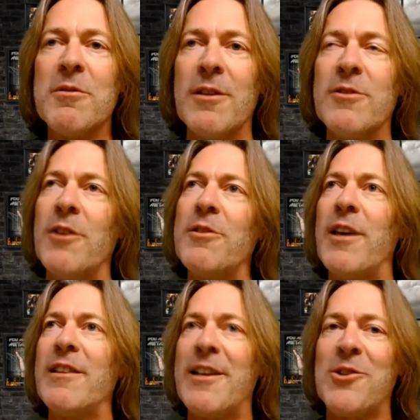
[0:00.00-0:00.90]
do you
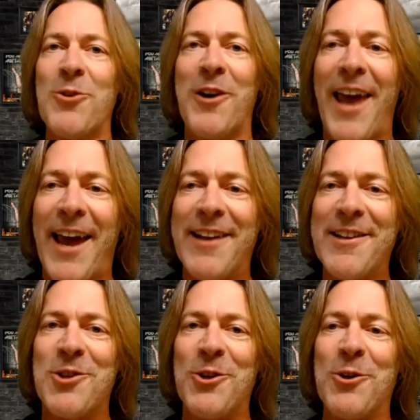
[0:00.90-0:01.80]
think that sort of
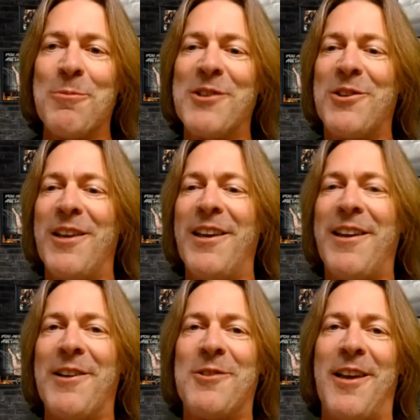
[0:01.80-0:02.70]
added to your
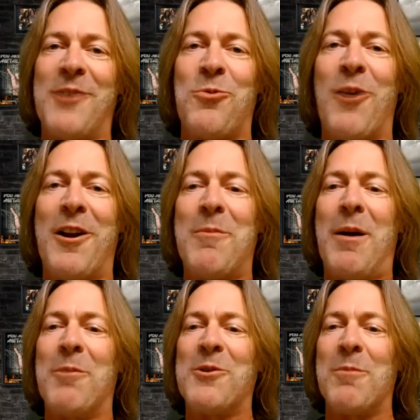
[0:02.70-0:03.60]
mystique as one of the
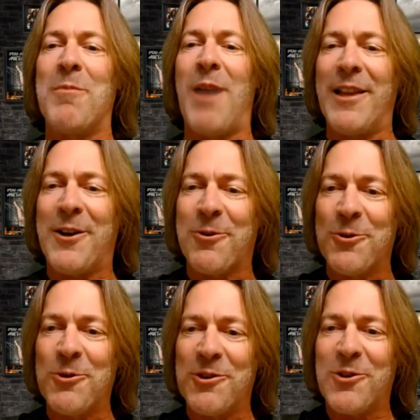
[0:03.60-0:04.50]
members of Motley
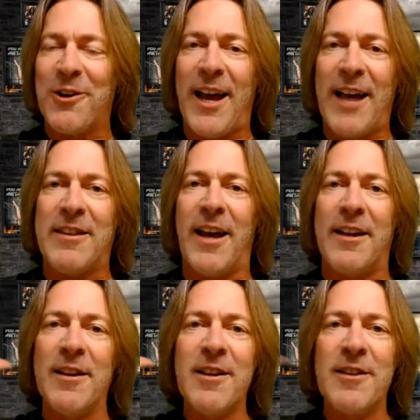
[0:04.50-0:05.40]
Crue? You sort of had
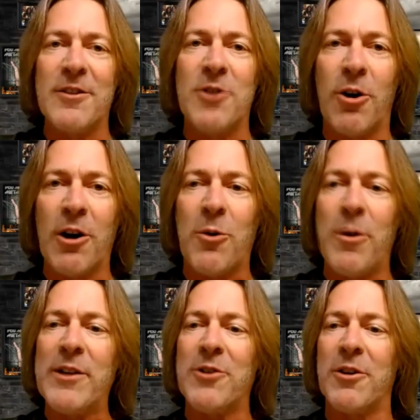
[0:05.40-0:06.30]
that the dark
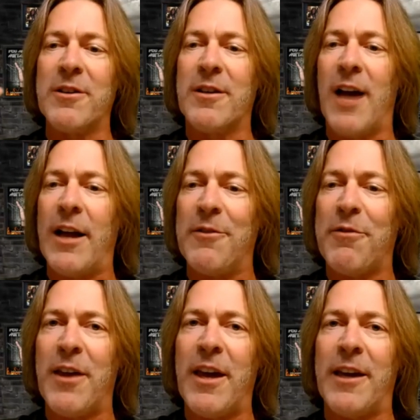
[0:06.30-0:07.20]
wizard kind of
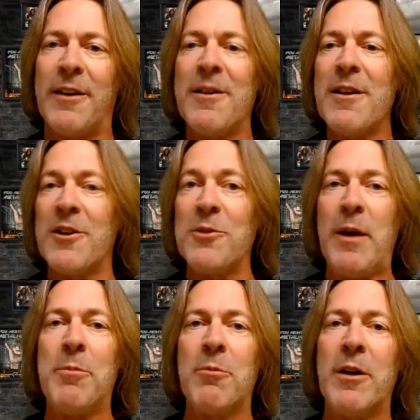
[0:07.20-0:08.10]
thing because
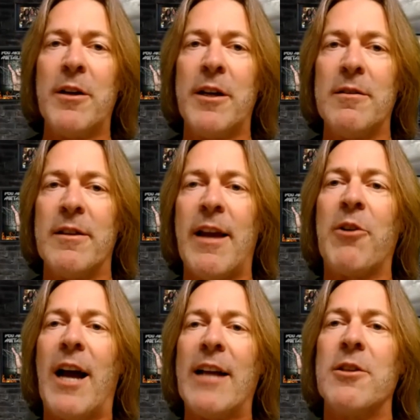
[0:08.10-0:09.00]
people really
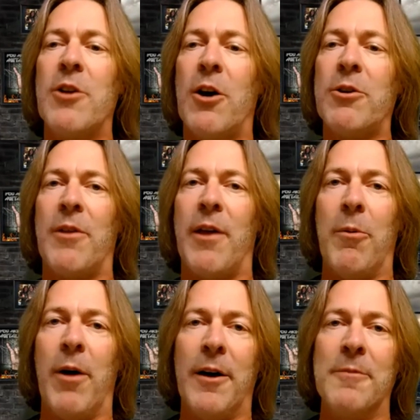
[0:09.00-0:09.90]
never got to know you
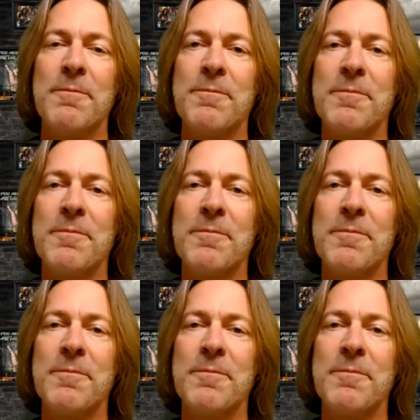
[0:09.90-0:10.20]
that well.